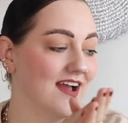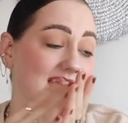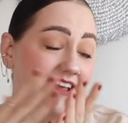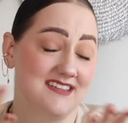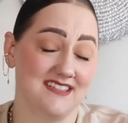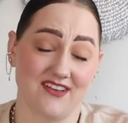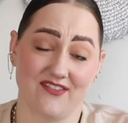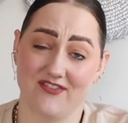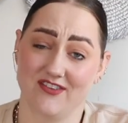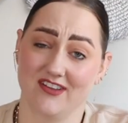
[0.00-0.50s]
I
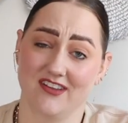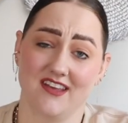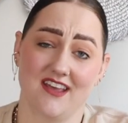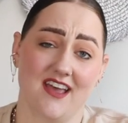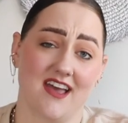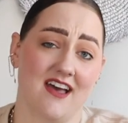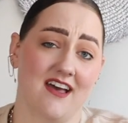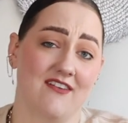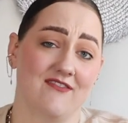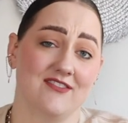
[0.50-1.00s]
definitely
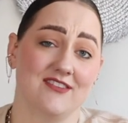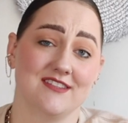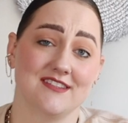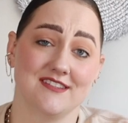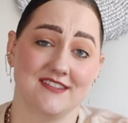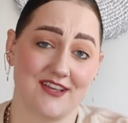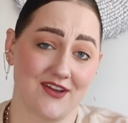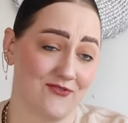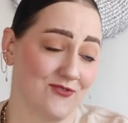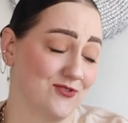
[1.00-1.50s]
have
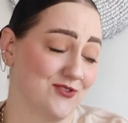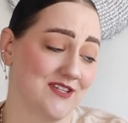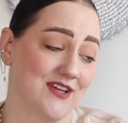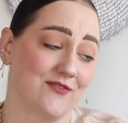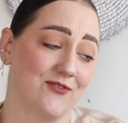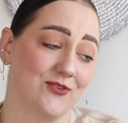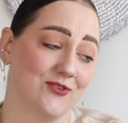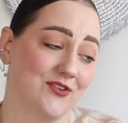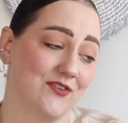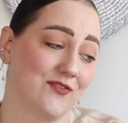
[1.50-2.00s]
several,
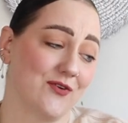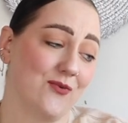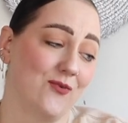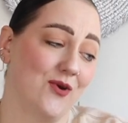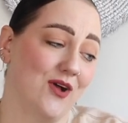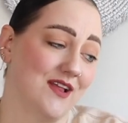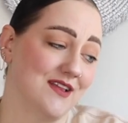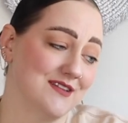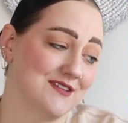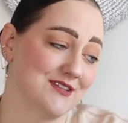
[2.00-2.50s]
several different
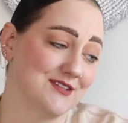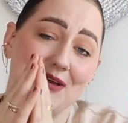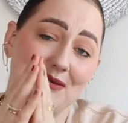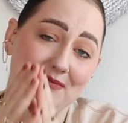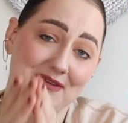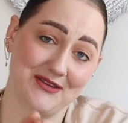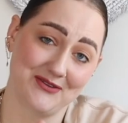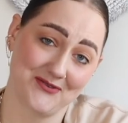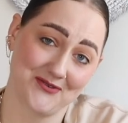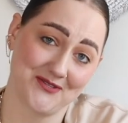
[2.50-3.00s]
ones, so
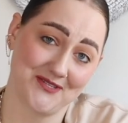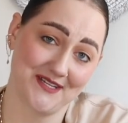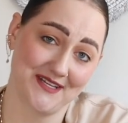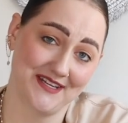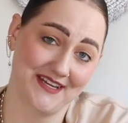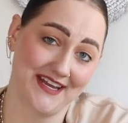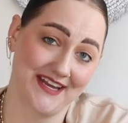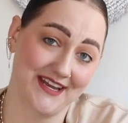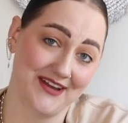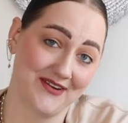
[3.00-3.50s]
I'm
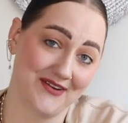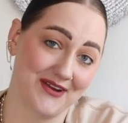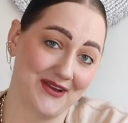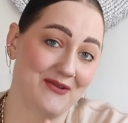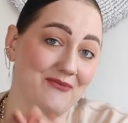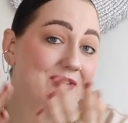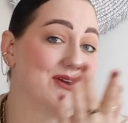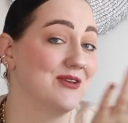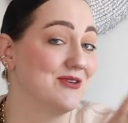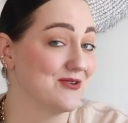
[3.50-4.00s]
interested in
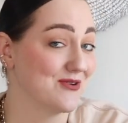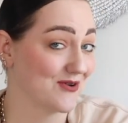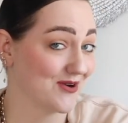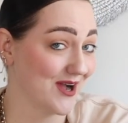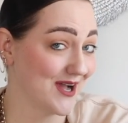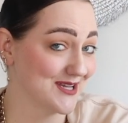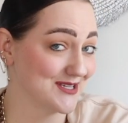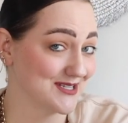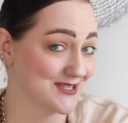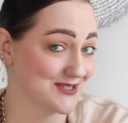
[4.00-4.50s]
hearing what your
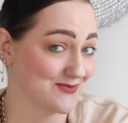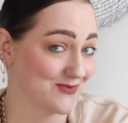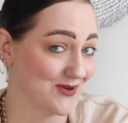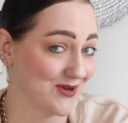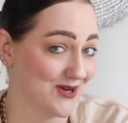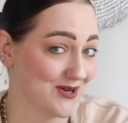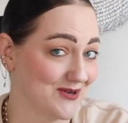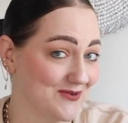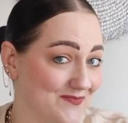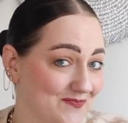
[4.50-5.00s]
guys's
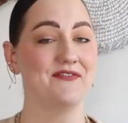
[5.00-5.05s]
were.